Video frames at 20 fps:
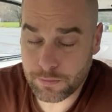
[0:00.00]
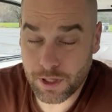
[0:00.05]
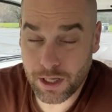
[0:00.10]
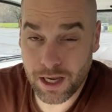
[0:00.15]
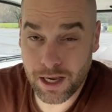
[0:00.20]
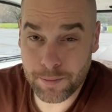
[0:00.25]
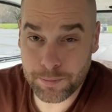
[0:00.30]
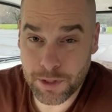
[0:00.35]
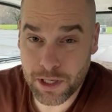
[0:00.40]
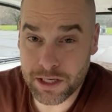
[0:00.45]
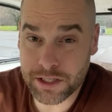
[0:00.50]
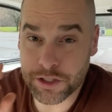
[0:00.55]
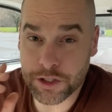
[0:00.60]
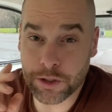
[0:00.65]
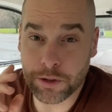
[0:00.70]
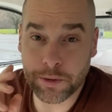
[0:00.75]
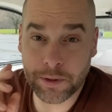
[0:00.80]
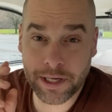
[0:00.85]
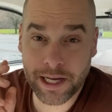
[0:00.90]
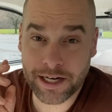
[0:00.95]
I'm not
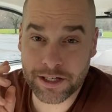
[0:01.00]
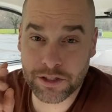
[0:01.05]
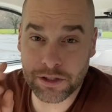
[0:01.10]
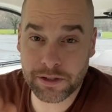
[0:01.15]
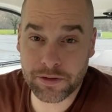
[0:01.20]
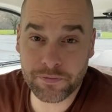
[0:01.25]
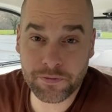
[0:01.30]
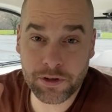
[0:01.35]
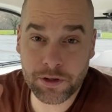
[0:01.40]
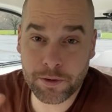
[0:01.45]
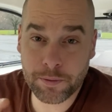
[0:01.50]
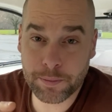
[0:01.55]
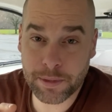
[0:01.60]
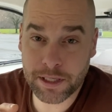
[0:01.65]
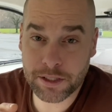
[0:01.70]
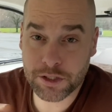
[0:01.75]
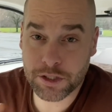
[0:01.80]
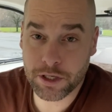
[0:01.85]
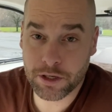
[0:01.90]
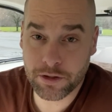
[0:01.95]
sure I would actually film
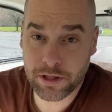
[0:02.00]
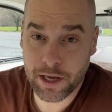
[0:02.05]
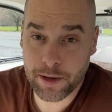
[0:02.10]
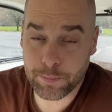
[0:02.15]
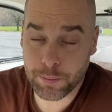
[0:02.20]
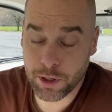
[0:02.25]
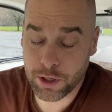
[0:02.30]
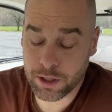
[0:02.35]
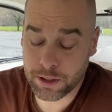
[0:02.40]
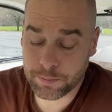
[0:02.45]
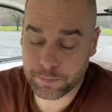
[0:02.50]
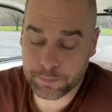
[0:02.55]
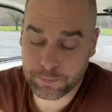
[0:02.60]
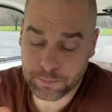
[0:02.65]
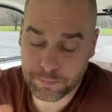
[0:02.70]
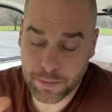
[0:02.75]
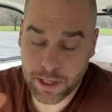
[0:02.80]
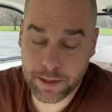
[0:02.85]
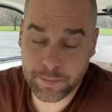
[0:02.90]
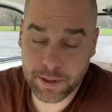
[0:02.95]
and share that part.
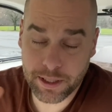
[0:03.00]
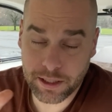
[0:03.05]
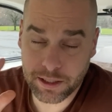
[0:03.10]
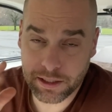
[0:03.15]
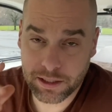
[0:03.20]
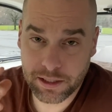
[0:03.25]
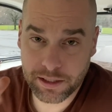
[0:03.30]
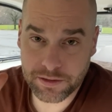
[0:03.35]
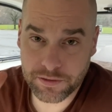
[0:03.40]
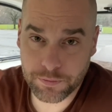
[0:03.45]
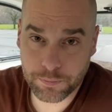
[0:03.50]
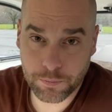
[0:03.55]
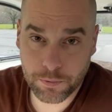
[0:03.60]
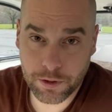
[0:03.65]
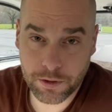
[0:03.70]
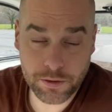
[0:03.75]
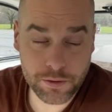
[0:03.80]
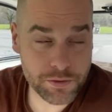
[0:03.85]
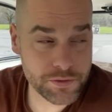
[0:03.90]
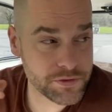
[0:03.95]
Maybe it's one
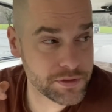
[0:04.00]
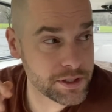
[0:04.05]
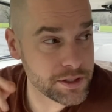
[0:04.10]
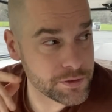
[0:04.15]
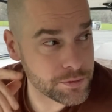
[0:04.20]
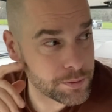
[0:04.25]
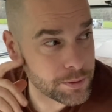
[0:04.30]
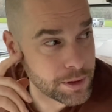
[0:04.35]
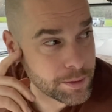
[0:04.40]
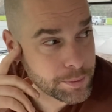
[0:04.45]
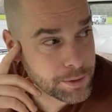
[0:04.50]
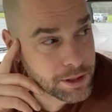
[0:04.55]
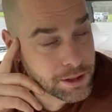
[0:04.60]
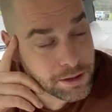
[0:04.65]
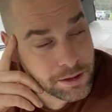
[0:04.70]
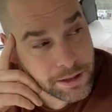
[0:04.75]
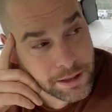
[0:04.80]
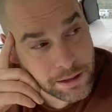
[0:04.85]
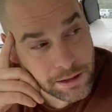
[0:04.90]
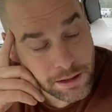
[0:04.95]
of those things where I'm kind of
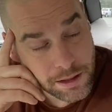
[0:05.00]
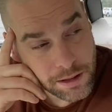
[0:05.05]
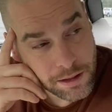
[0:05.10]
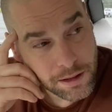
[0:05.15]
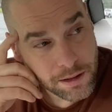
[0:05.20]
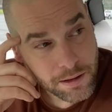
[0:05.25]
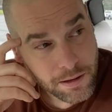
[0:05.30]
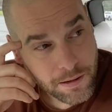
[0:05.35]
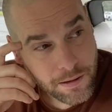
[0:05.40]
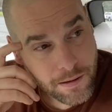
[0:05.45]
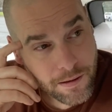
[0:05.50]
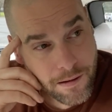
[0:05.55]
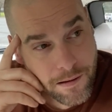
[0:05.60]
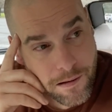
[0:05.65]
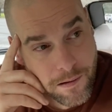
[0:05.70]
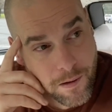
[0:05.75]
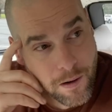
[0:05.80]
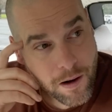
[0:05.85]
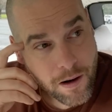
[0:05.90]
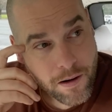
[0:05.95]

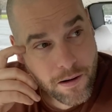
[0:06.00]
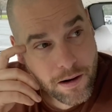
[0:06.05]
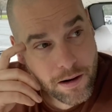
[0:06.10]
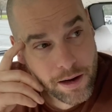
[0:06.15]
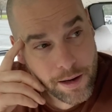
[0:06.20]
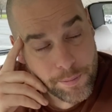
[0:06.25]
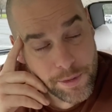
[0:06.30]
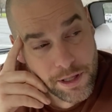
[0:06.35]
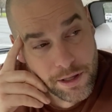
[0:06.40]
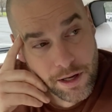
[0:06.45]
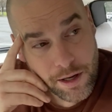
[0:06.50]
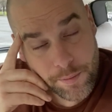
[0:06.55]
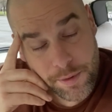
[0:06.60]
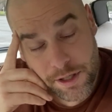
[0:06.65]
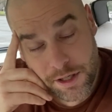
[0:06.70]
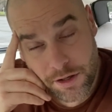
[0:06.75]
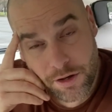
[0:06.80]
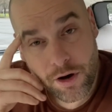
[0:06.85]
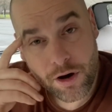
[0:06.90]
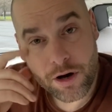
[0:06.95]
like, I've been humming
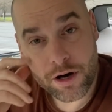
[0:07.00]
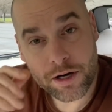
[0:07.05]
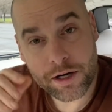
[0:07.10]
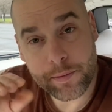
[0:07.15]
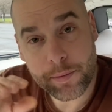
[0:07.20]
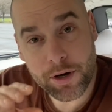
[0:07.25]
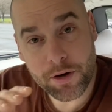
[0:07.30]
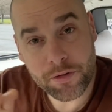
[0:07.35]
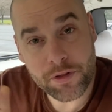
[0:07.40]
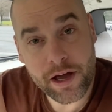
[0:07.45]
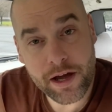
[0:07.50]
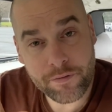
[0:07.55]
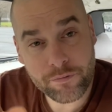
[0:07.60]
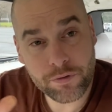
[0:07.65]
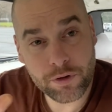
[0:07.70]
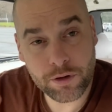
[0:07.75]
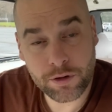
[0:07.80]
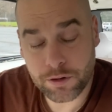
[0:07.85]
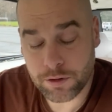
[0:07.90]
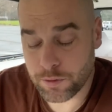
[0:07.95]
and hawing about that
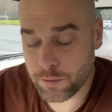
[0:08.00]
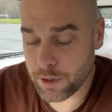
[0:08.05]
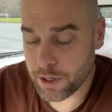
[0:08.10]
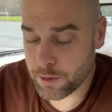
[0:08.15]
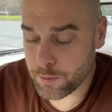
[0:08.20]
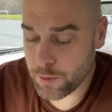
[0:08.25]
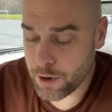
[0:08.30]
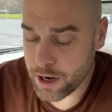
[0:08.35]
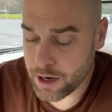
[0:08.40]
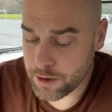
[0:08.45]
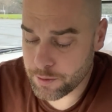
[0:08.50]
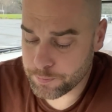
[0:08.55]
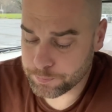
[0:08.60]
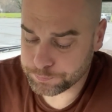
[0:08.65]
for quite a while,